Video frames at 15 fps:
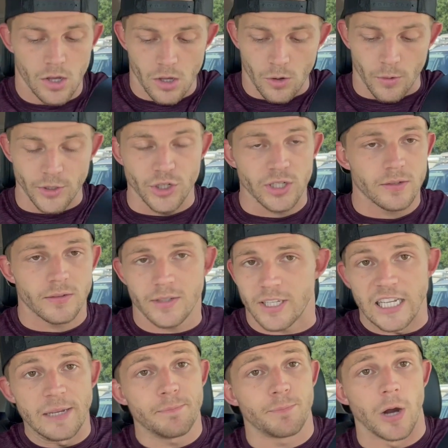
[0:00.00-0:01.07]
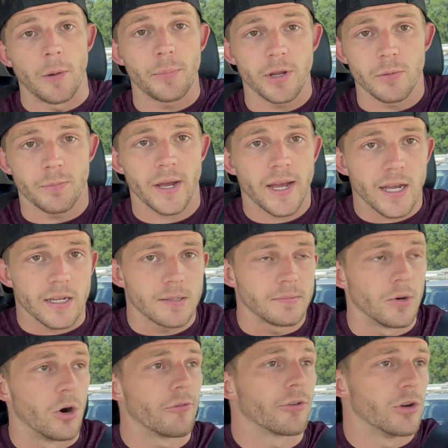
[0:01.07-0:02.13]
we just keep bumping it back
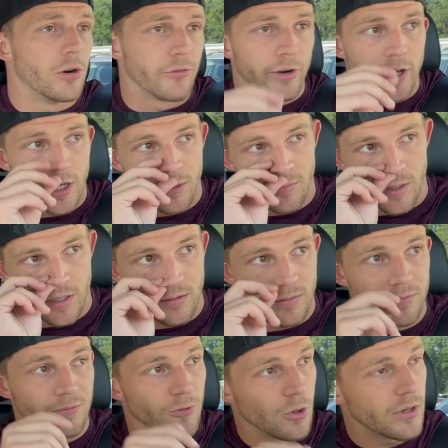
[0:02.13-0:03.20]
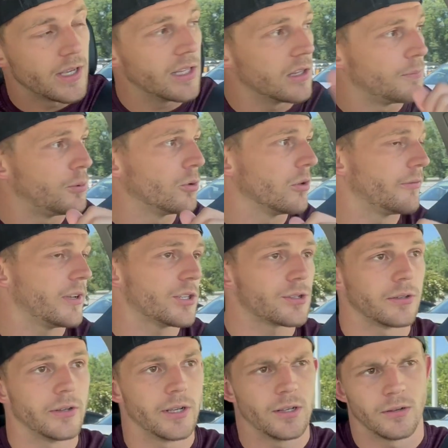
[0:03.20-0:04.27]
over and over again, but we'll get in the pool
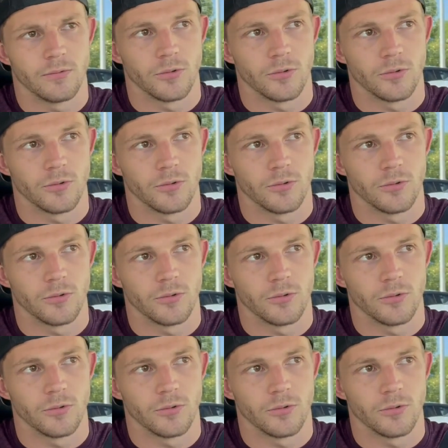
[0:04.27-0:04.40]
eventually.